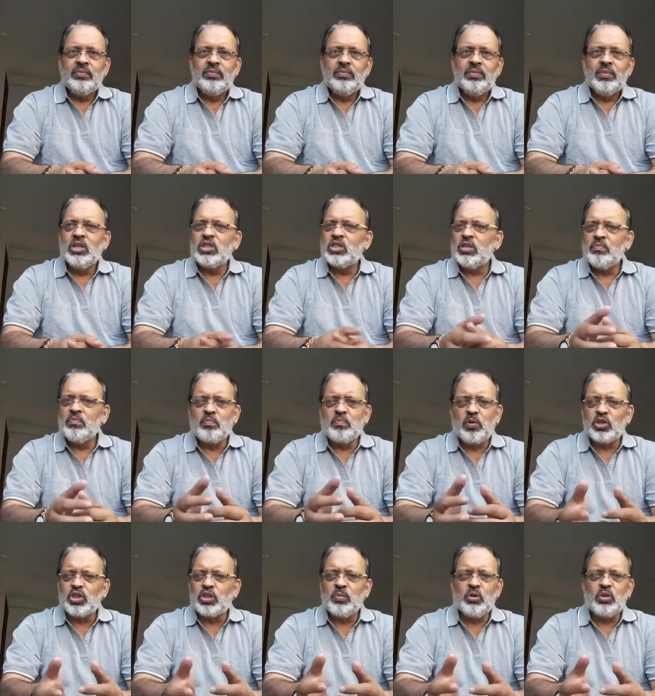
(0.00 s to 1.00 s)
It's
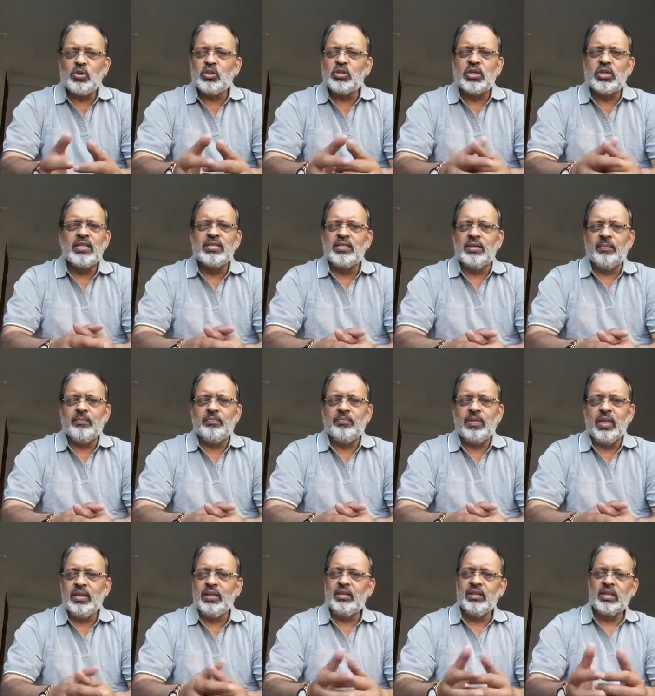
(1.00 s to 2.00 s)
impossible to change them,
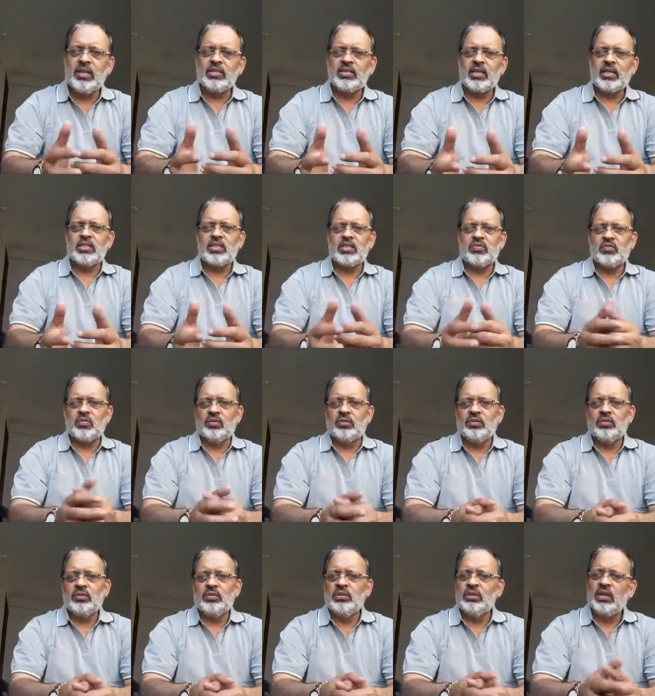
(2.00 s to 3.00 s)
and they are successful.
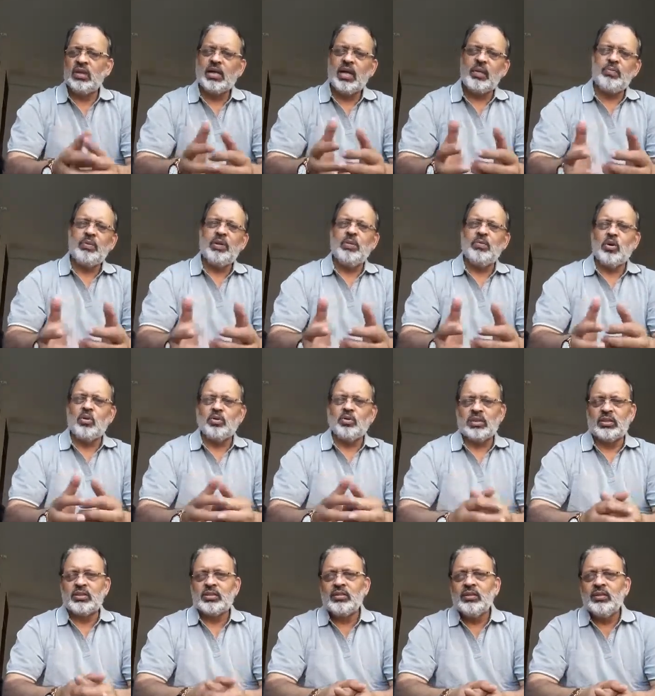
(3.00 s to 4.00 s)
They are happy about
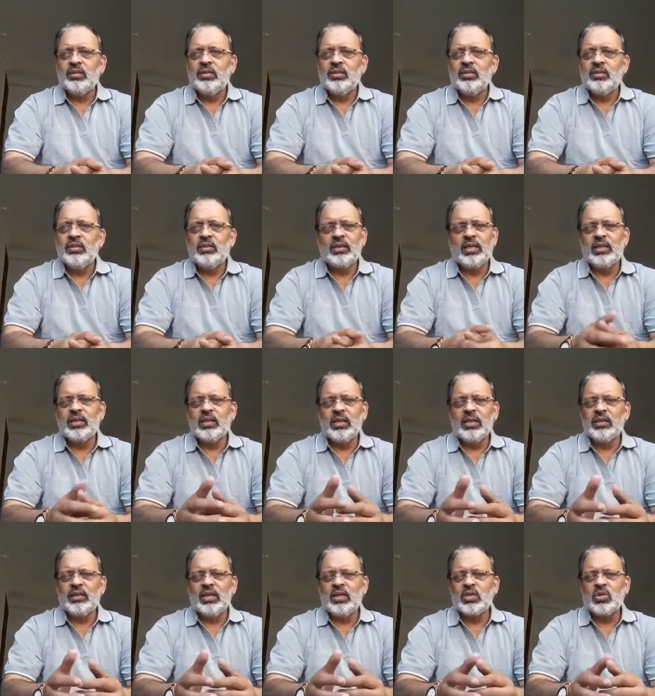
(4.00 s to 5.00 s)
it. They
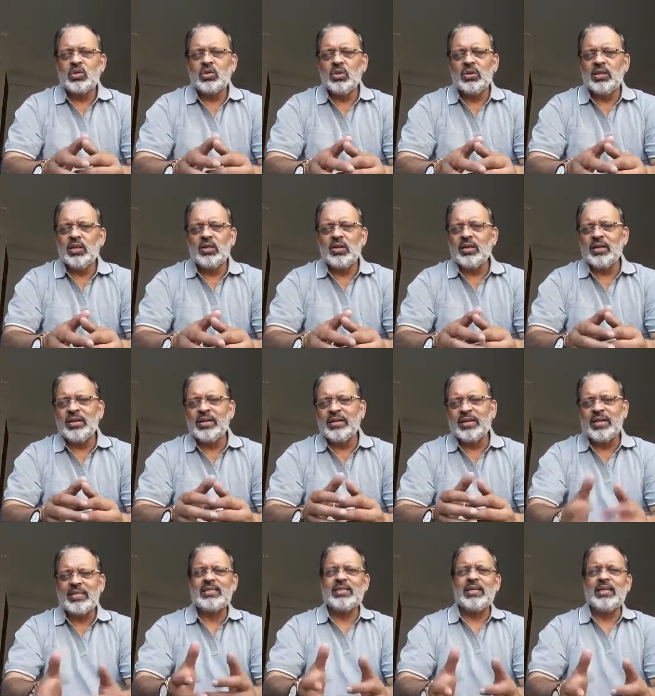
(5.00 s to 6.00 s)
think they're not
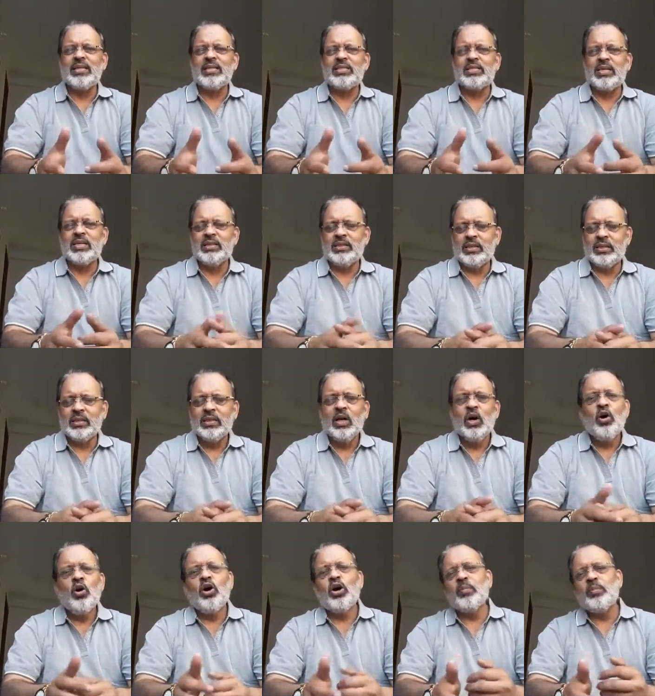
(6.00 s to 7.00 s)
interested in changing
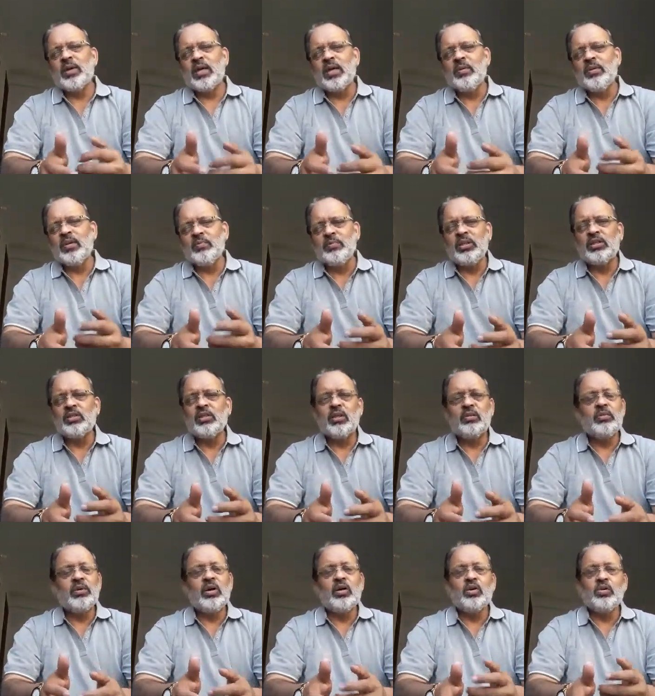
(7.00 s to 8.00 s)
or becoming better
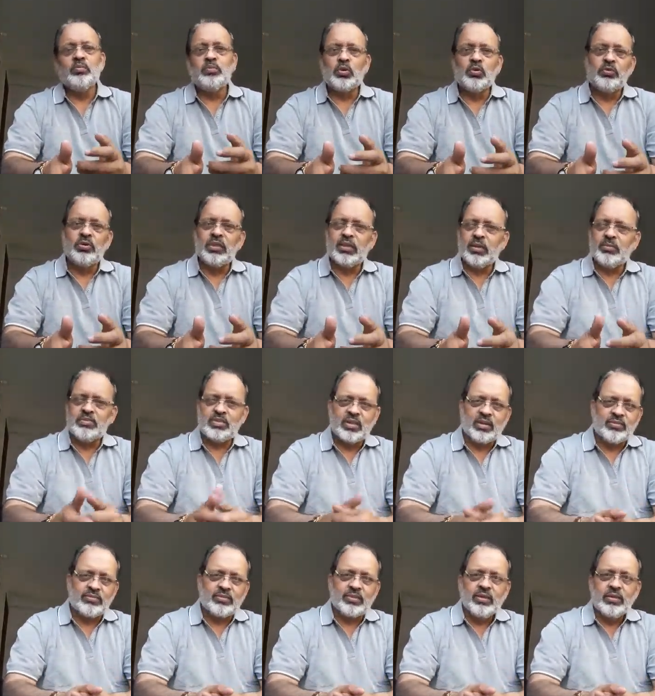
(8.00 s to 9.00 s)
or improving
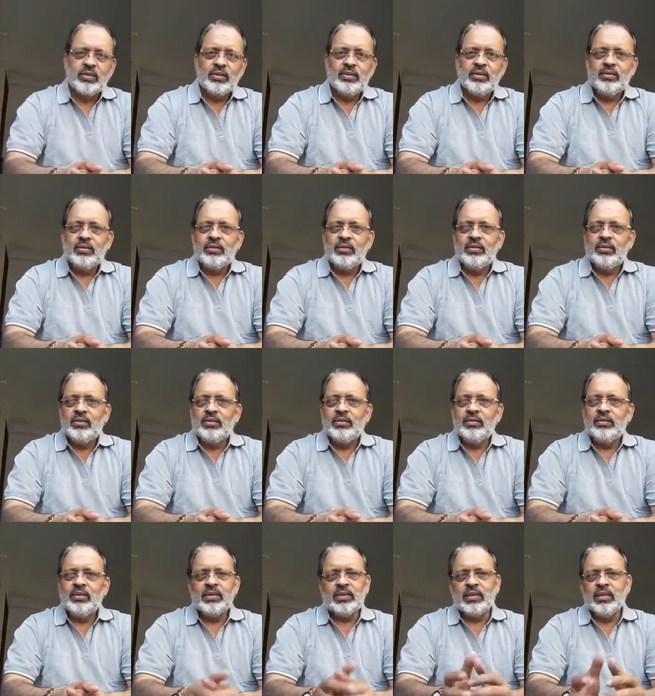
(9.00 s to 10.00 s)
themselves.
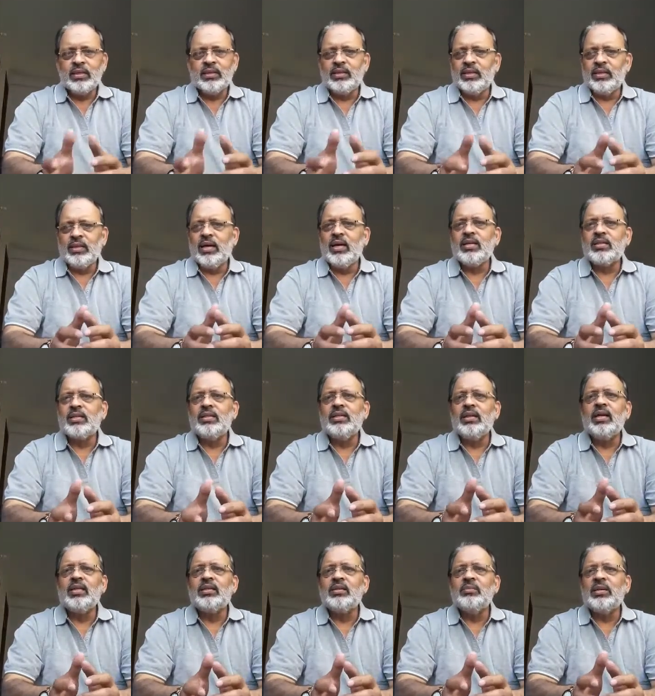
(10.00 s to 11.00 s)
They think they are the
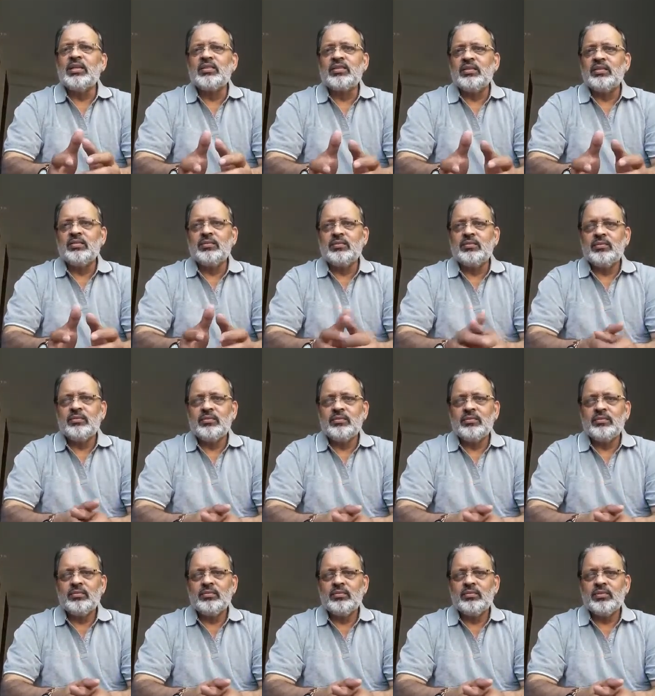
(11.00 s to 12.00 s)
ultimate,
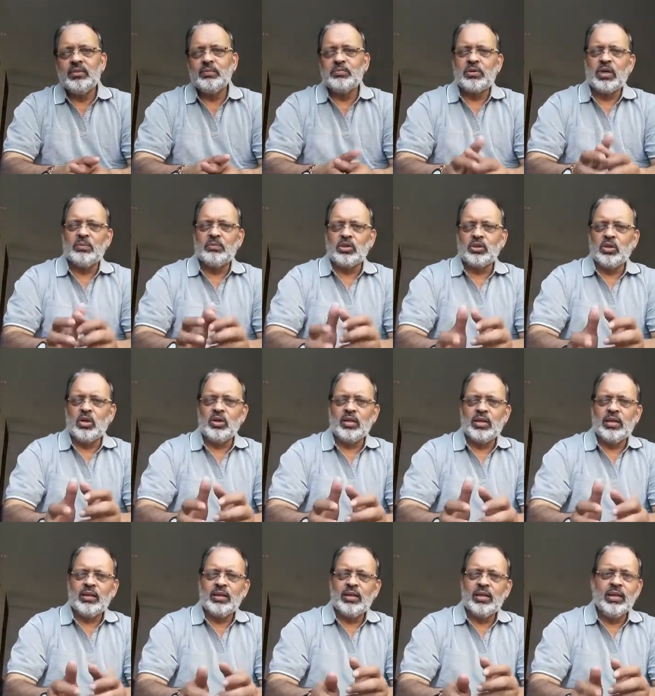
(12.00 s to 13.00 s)
the prima donna,
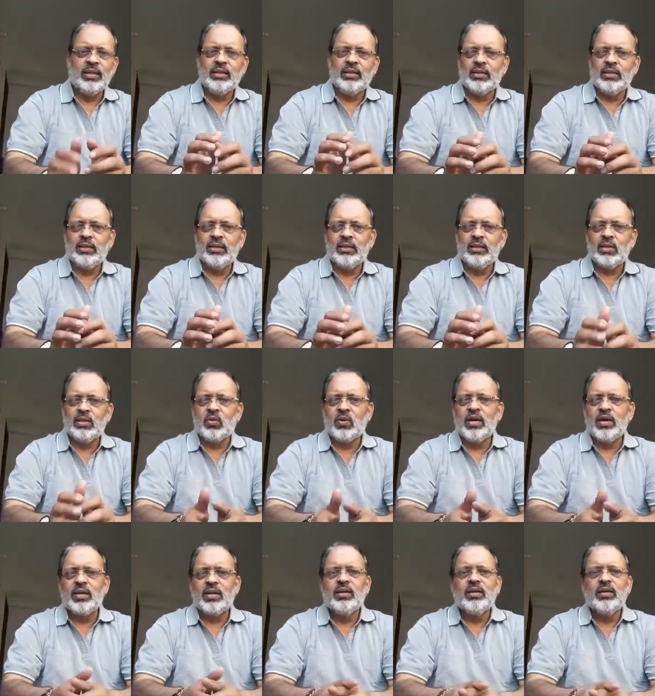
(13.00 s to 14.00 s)
and they
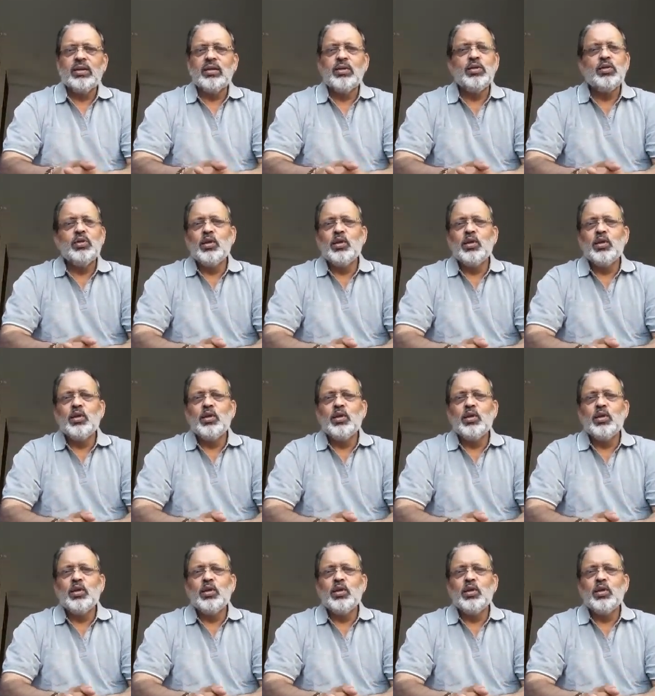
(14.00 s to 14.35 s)
require no